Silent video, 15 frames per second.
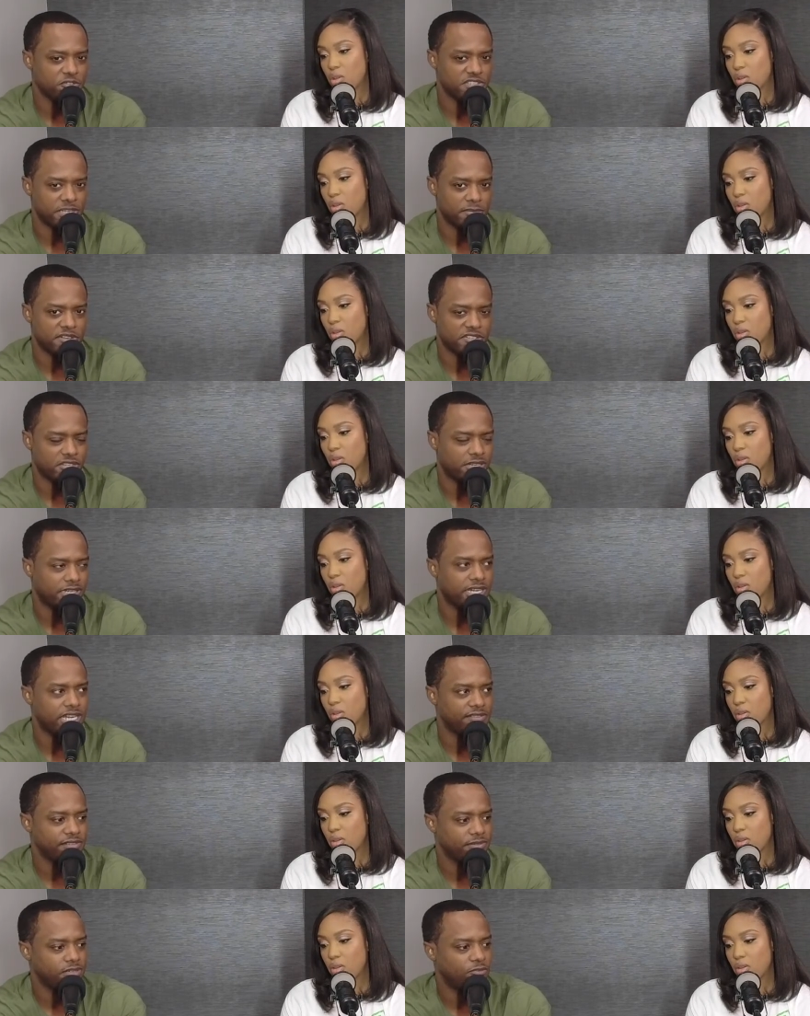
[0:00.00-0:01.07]
Speaker 1: numbers are
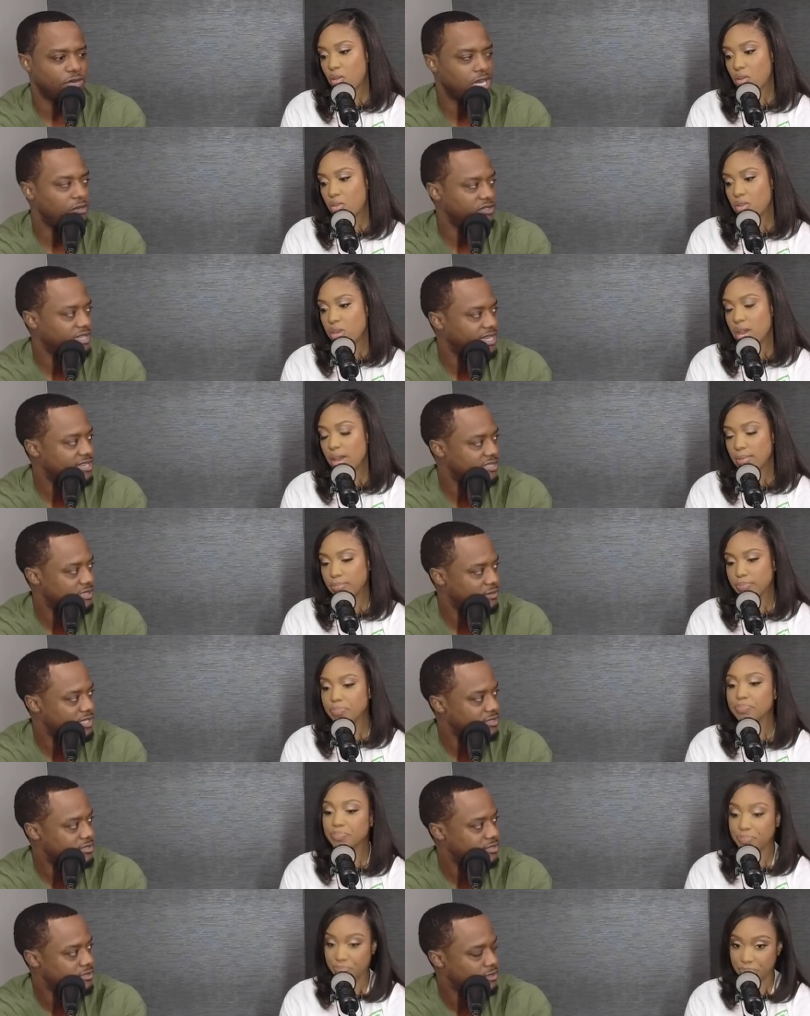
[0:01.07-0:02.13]
kind of
Speaker 2: rounded
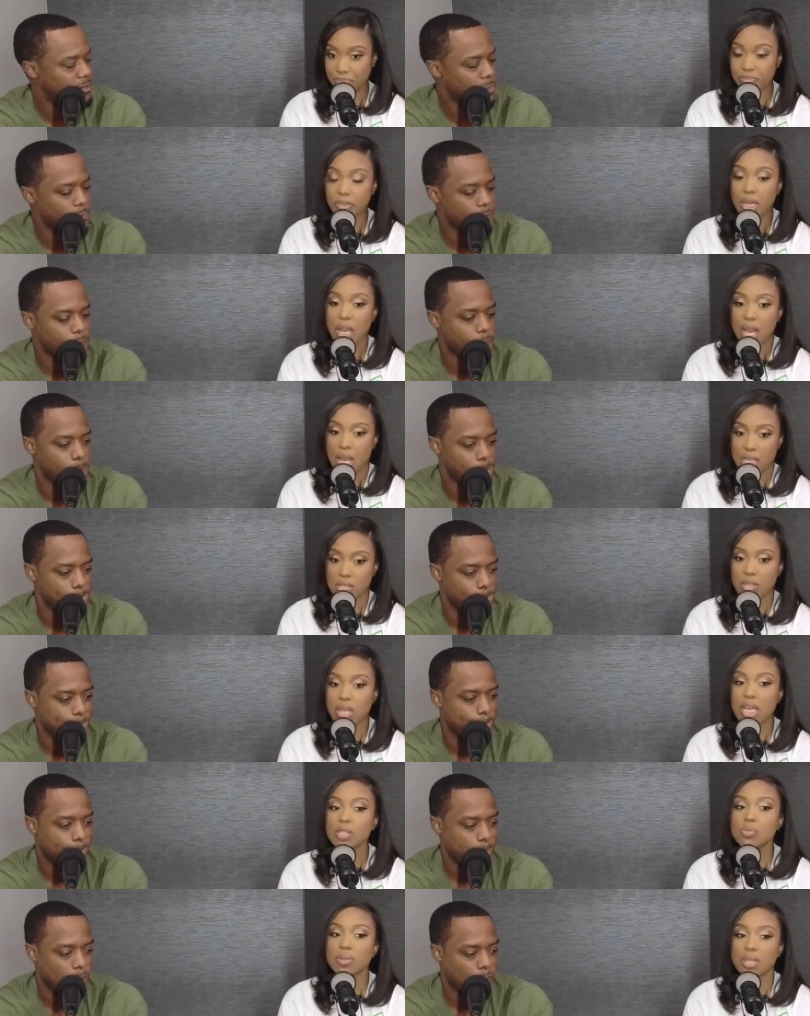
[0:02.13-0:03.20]
estimates. And so
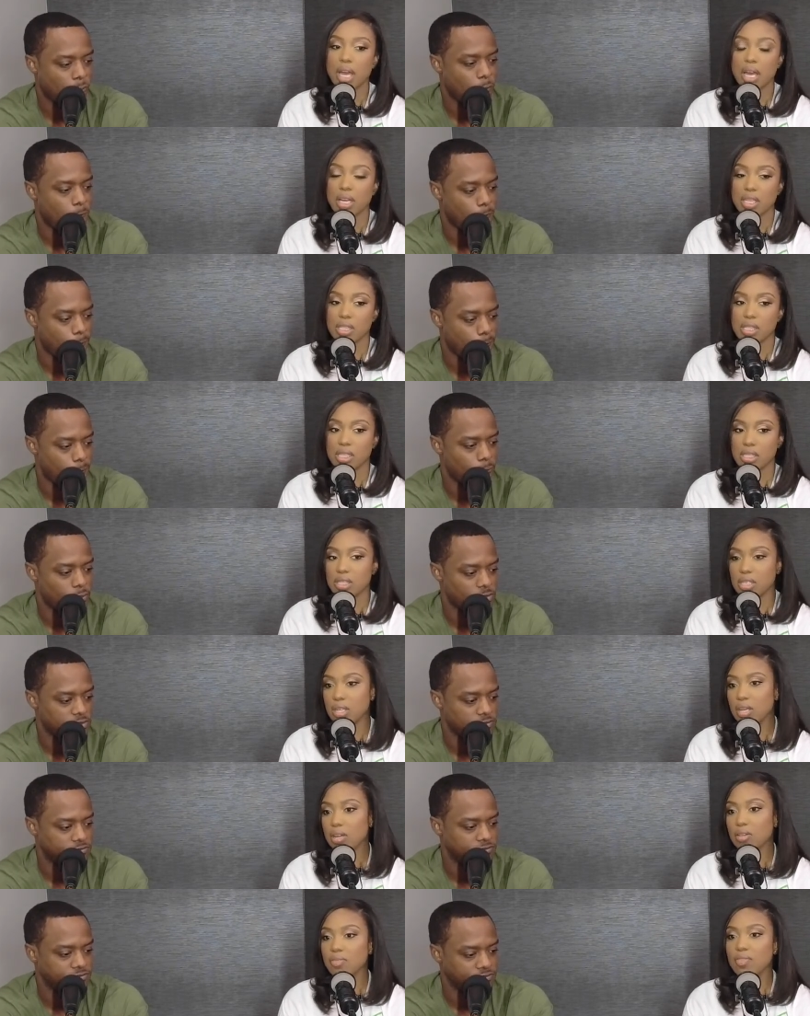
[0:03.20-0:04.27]
that's what that consisted
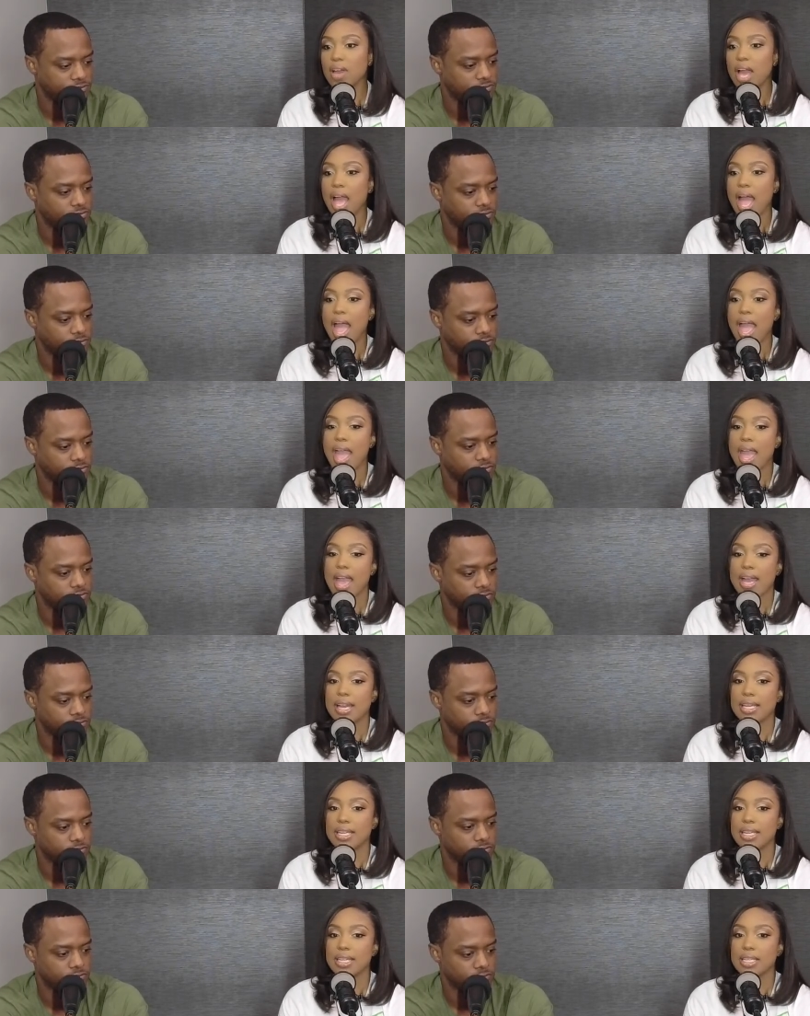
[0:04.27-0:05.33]
of.
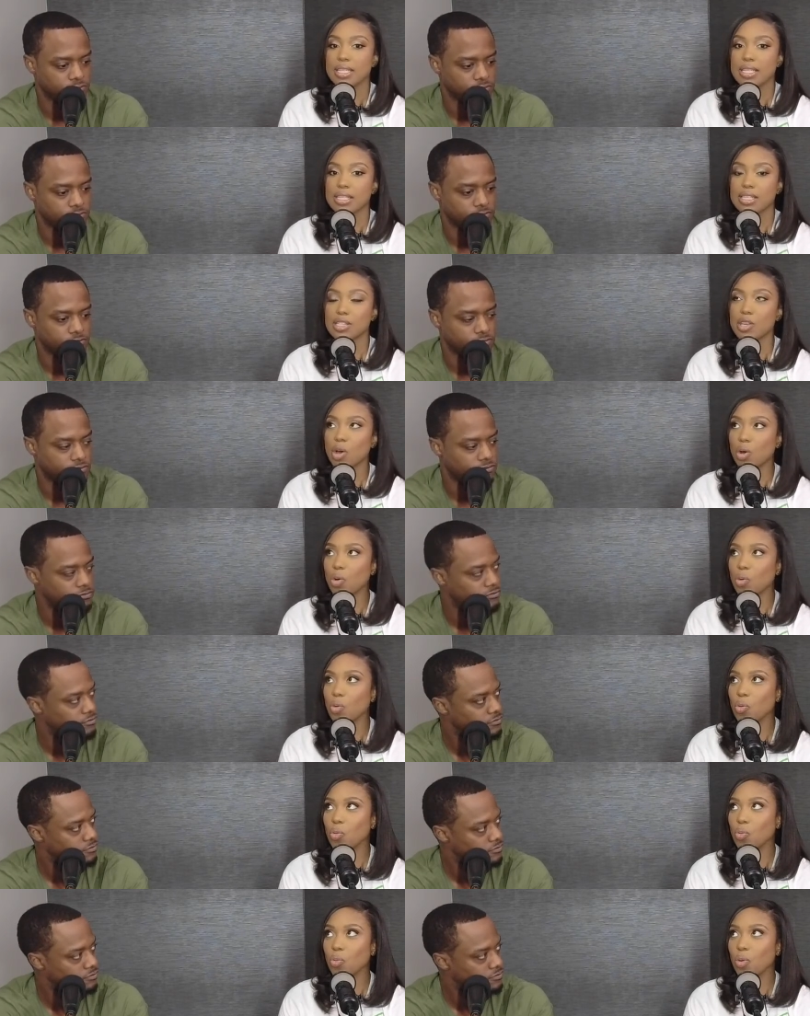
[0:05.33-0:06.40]
And
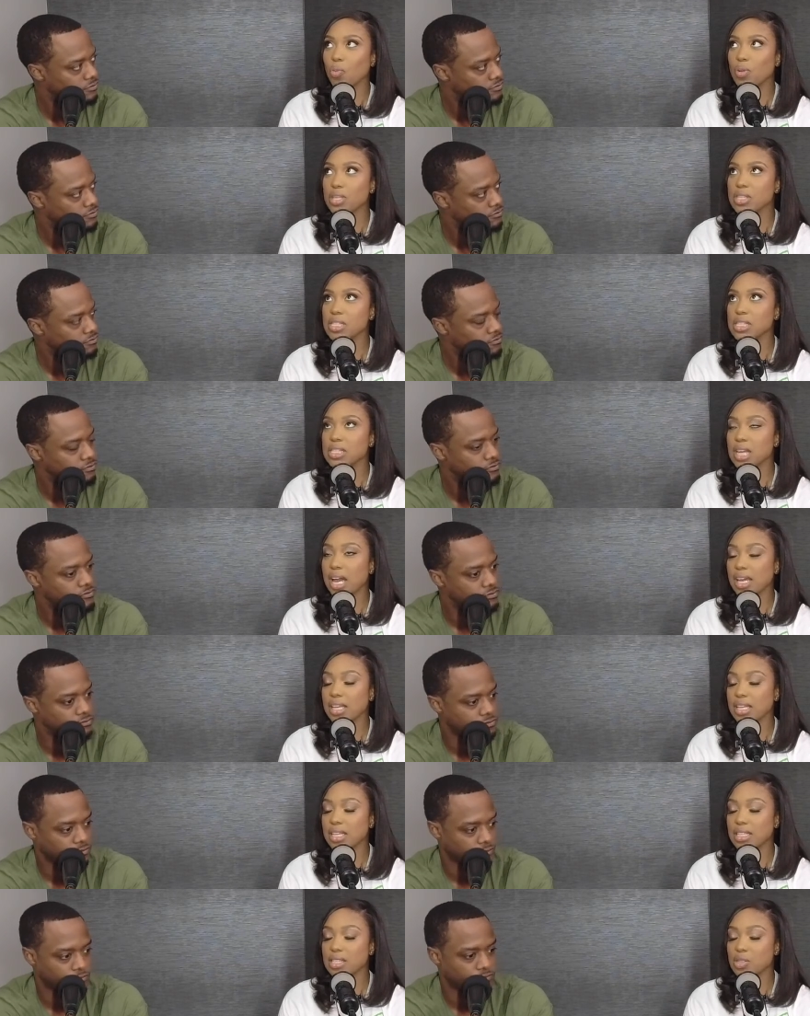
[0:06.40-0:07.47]
so when we
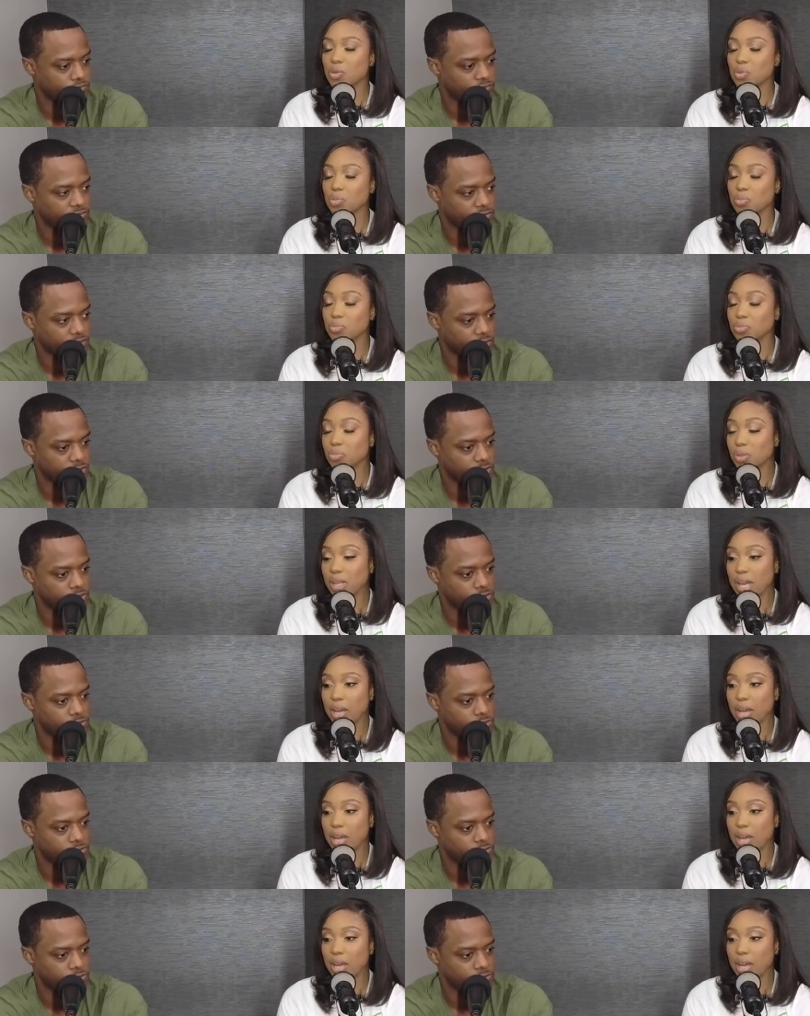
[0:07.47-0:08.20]
decided, we're like,